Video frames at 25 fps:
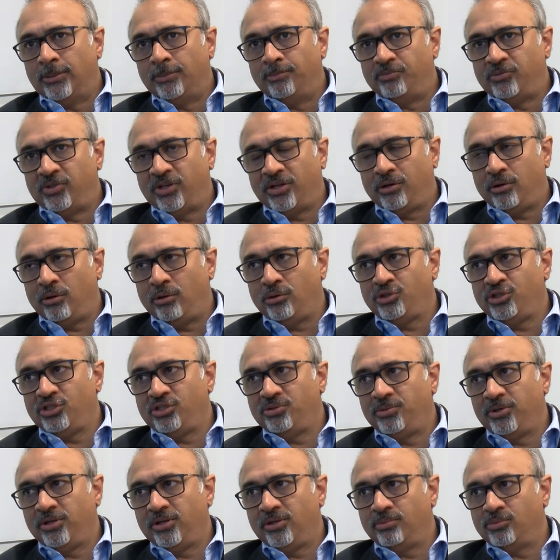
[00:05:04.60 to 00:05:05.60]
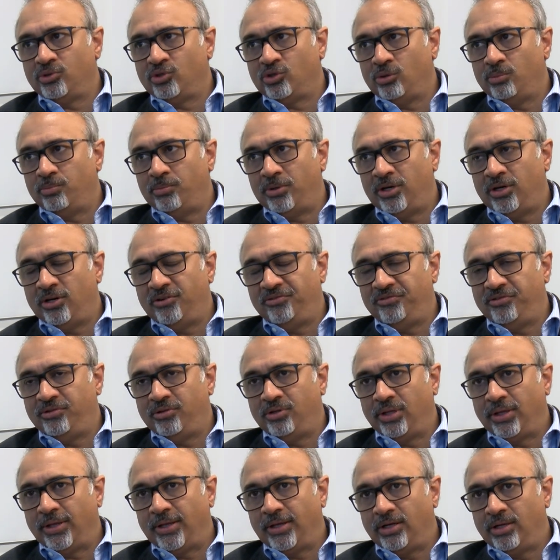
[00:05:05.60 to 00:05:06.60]
Technology has become so
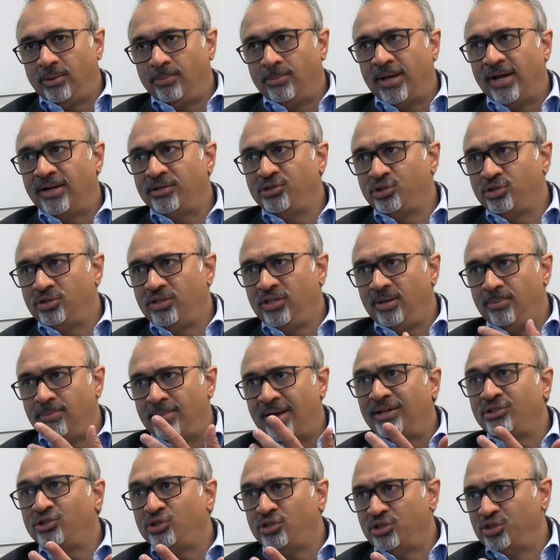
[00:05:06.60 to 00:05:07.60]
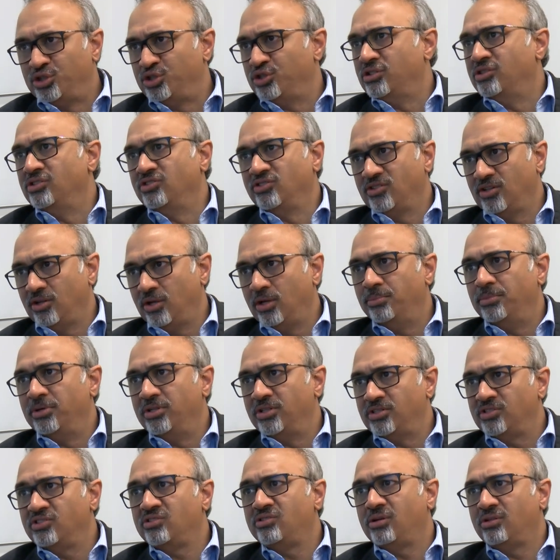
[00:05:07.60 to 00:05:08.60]
powerful that the imagination is the limit.
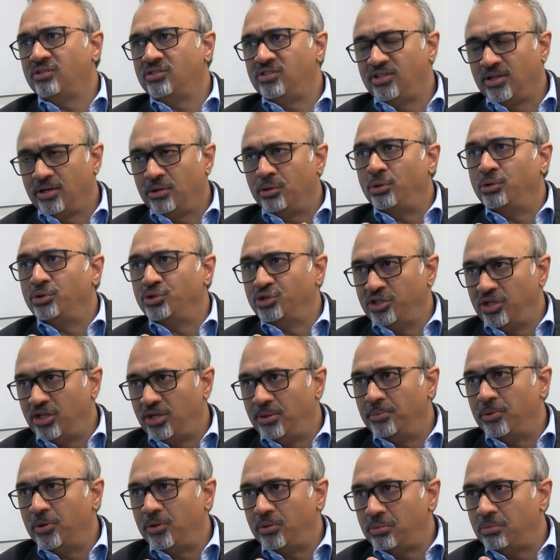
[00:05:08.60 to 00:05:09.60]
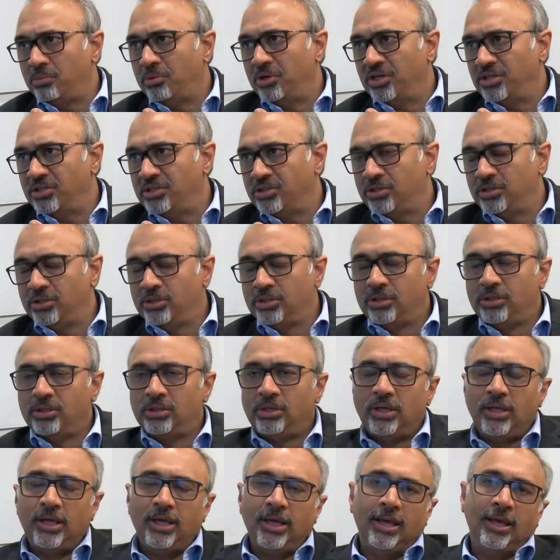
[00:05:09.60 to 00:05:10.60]
It's not the technology anymore, right?
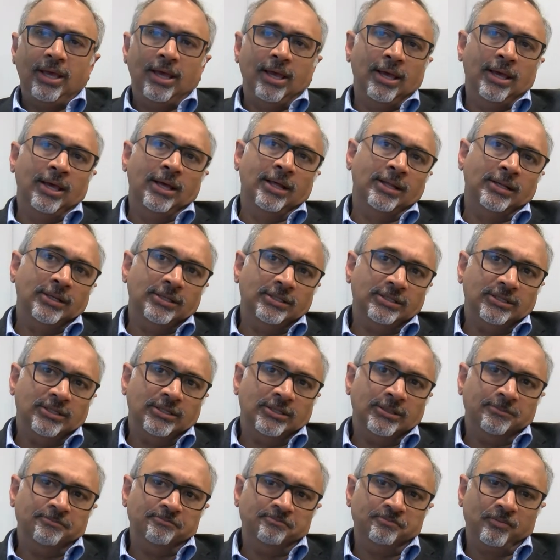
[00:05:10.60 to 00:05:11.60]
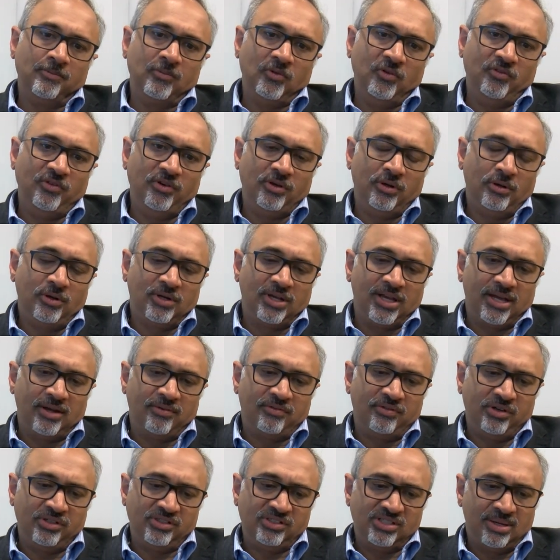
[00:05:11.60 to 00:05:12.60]
And if you look at,
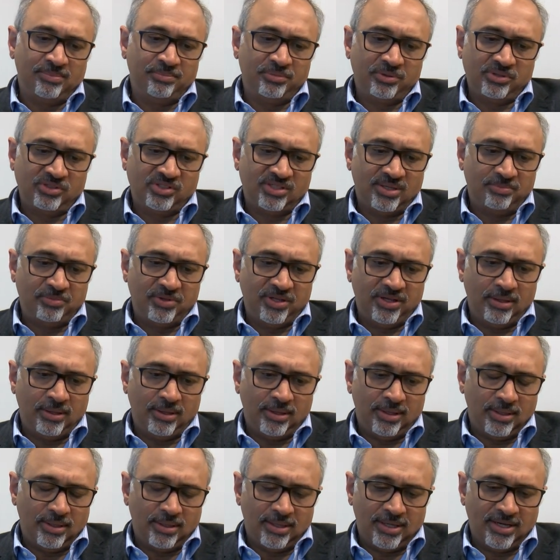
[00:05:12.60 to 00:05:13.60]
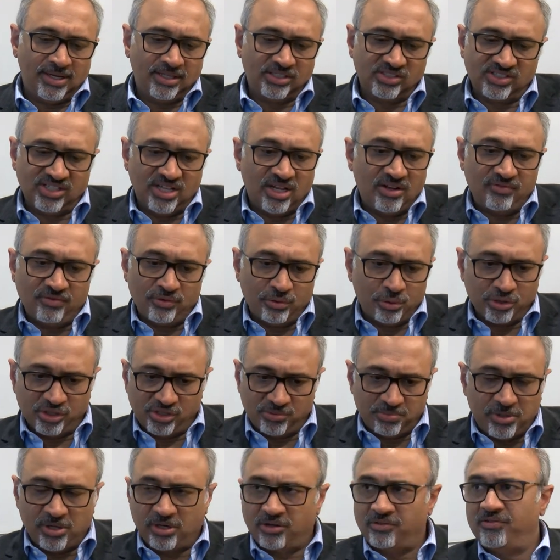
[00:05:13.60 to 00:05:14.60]
for example, something like a cell phone, a
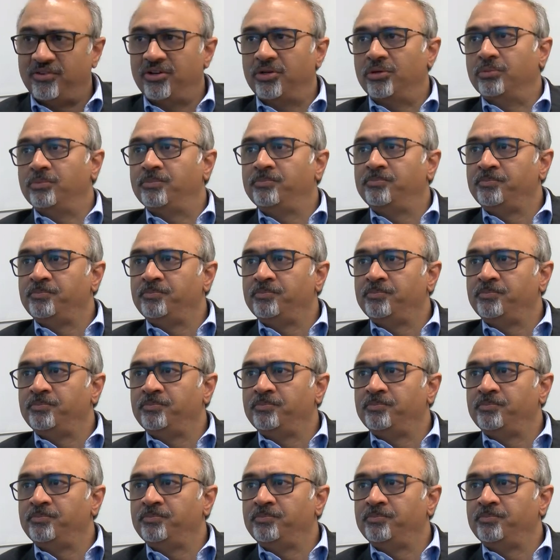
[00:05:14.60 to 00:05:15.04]
smartphone,